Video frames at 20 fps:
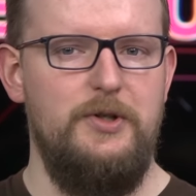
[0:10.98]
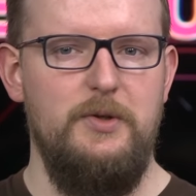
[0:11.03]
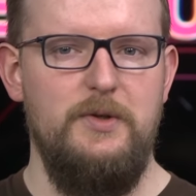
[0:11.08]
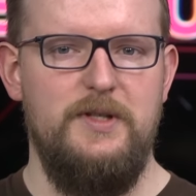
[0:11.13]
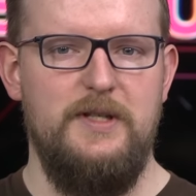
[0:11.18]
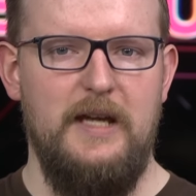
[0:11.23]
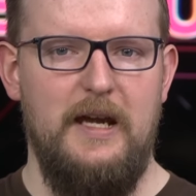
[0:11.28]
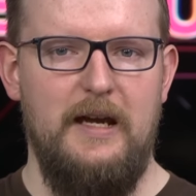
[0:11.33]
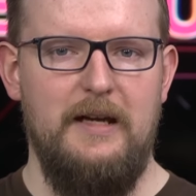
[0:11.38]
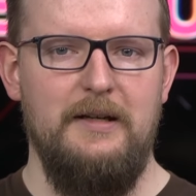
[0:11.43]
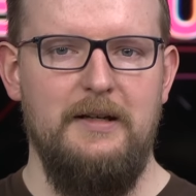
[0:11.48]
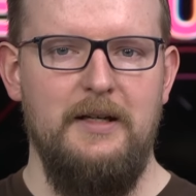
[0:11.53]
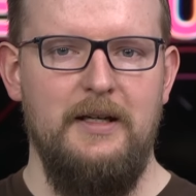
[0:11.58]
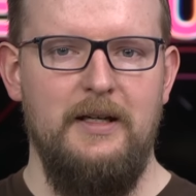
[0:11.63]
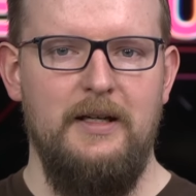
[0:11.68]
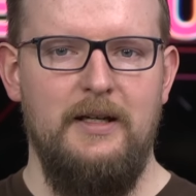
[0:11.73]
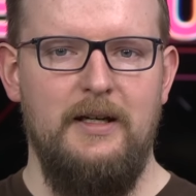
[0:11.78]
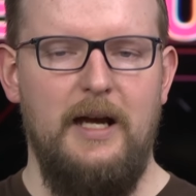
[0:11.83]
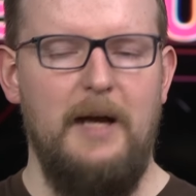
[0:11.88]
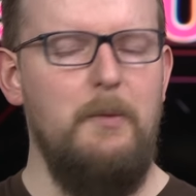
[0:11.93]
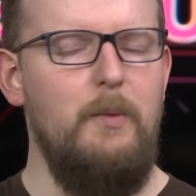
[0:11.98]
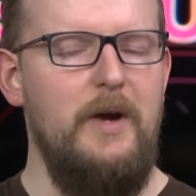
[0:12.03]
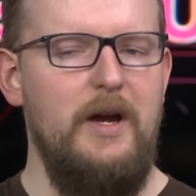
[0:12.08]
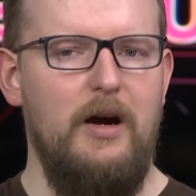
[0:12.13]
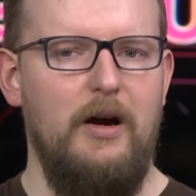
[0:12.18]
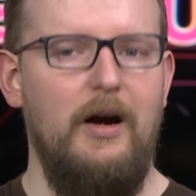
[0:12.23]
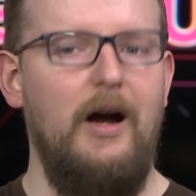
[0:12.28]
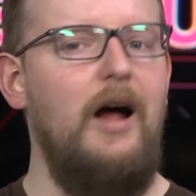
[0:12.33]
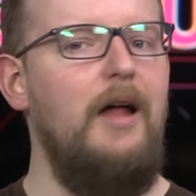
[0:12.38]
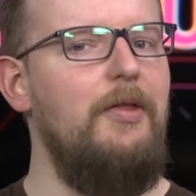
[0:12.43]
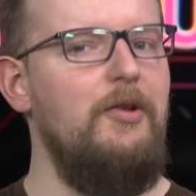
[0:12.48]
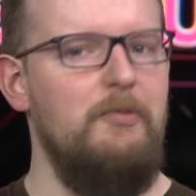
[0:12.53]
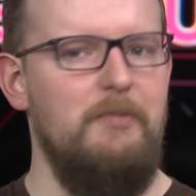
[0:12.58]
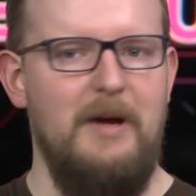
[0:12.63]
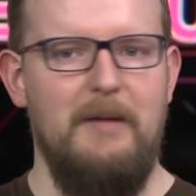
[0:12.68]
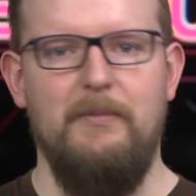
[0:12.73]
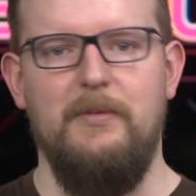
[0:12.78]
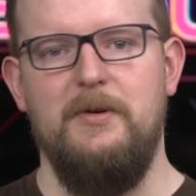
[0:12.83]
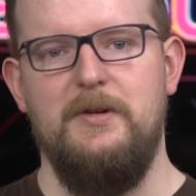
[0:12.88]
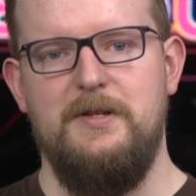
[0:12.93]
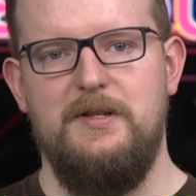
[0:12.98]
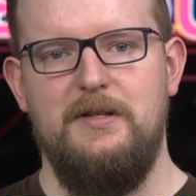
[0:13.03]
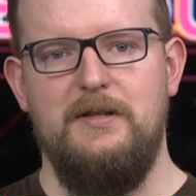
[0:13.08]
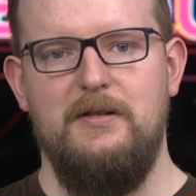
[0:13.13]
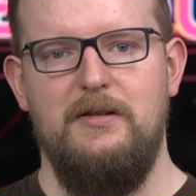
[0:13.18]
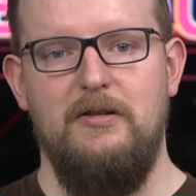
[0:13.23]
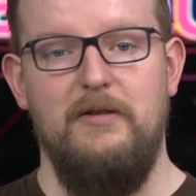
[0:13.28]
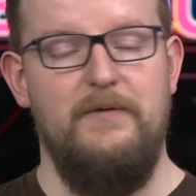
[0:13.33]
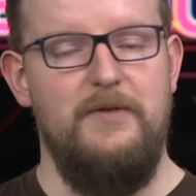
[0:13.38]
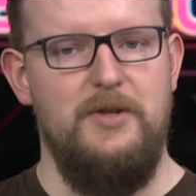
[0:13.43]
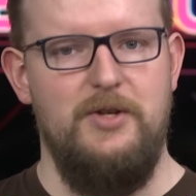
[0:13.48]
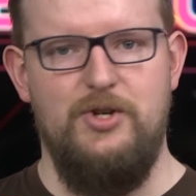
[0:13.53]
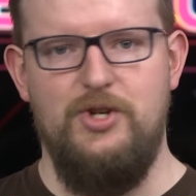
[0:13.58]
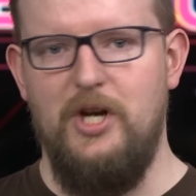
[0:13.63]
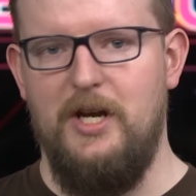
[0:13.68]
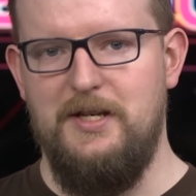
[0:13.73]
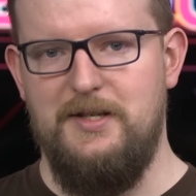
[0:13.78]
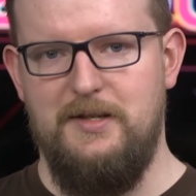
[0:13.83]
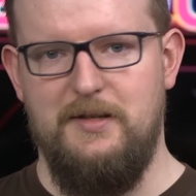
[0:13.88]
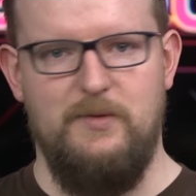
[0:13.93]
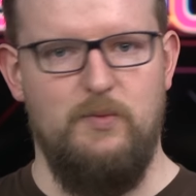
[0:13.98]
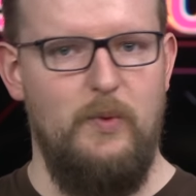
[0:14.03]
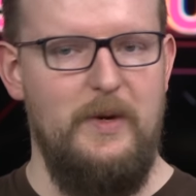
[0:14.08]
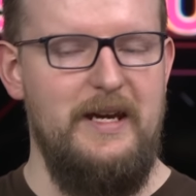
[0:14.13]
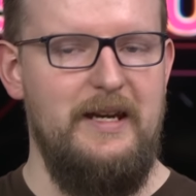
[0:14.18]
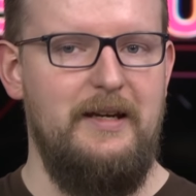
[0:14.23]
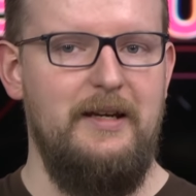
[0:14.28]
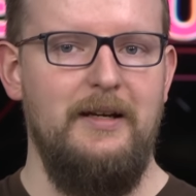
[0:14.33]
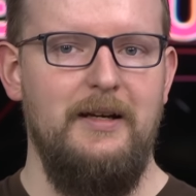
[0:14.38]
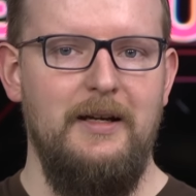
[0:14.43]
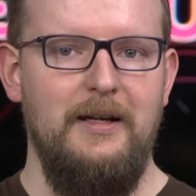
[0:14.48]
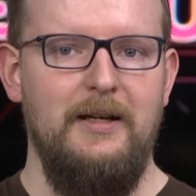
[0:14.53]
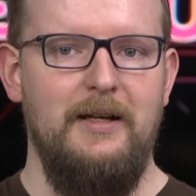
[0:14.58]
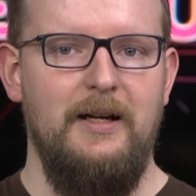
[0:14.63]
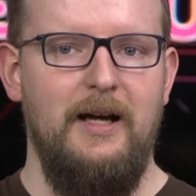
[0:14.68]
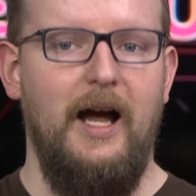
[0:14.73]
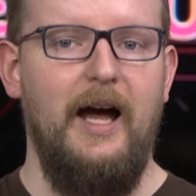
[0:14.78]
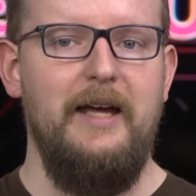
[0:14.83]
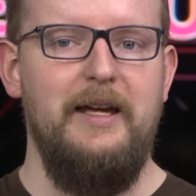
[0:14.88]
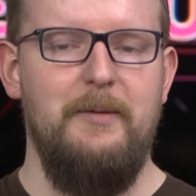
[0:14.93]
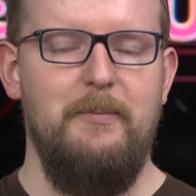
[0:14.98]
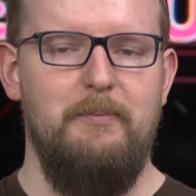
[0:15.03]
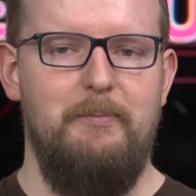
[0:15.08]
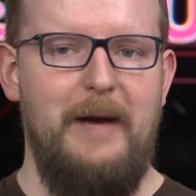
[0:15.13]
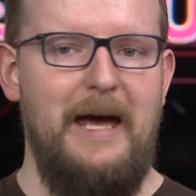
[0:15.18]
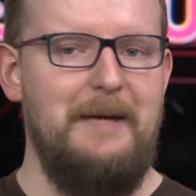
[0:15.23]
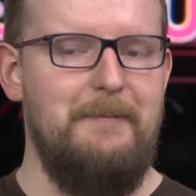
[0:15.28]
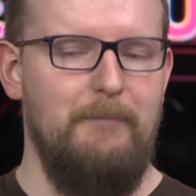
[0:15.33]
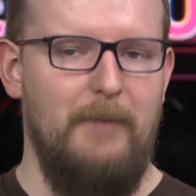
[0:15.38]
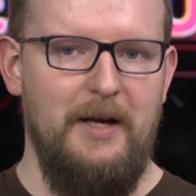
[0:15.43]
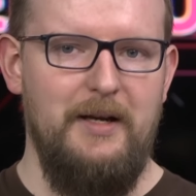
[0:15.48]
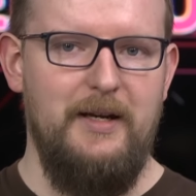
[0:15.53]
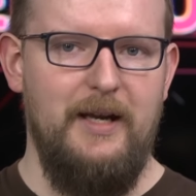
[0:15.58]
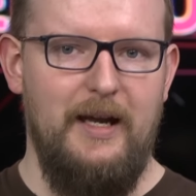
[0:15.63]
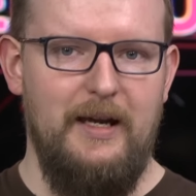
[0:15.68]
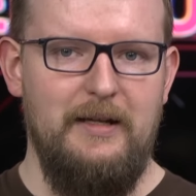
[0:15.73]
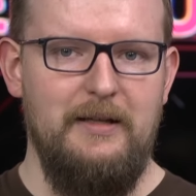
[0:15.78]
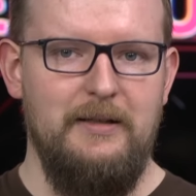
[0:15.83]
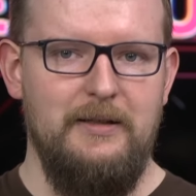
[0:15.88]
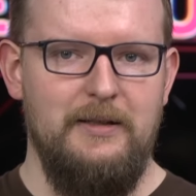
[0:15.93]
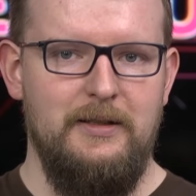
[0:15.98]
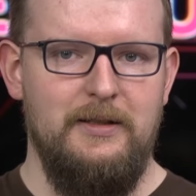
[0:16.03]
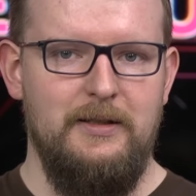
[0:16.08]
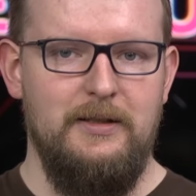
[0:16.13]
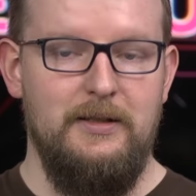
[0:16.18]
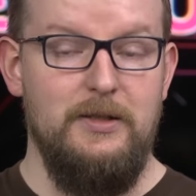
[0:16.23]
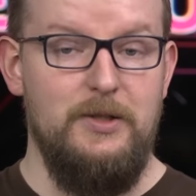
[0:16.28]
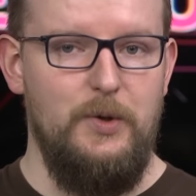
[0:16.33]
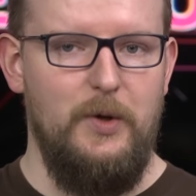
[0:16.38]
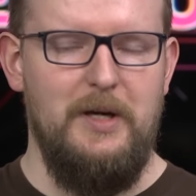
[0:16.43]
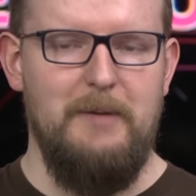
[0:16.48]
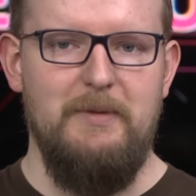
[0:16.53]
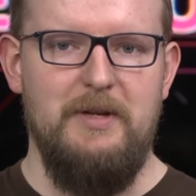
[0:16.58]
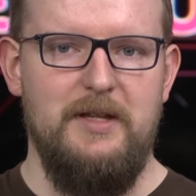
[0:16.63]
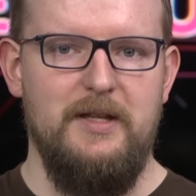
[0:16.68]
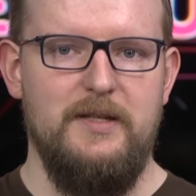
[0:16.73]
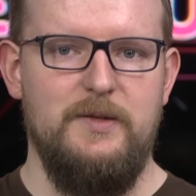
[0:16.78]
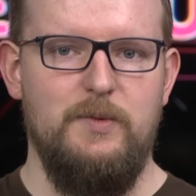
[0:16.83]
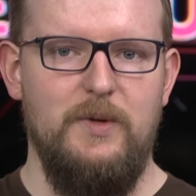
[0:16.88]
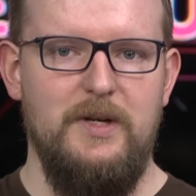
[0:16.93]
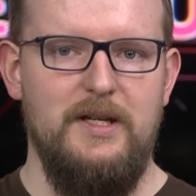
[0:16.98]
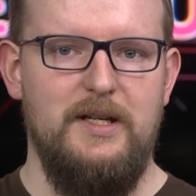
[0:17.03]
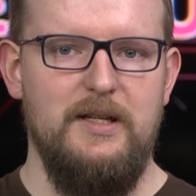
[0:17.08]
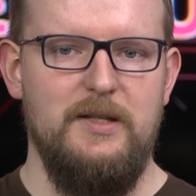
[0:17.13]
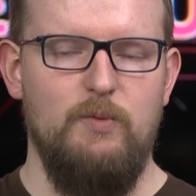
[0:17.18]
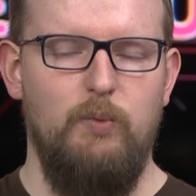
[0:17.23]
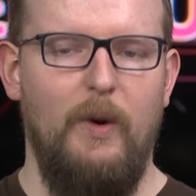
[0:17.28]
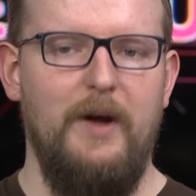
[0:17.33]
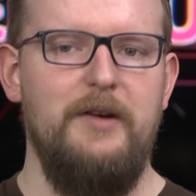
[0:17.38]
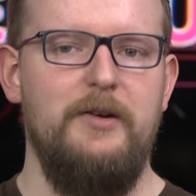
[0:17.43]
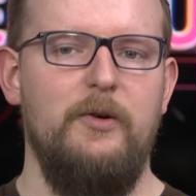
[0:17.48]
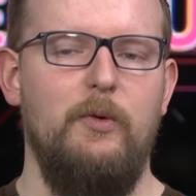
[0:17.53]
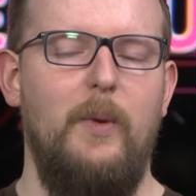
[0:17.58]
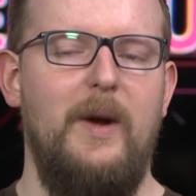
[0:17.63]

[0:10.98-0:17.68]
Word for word: Tuesday, and we are other members of the Justice Week. I am Bat Monday. Joining me this week is Wonder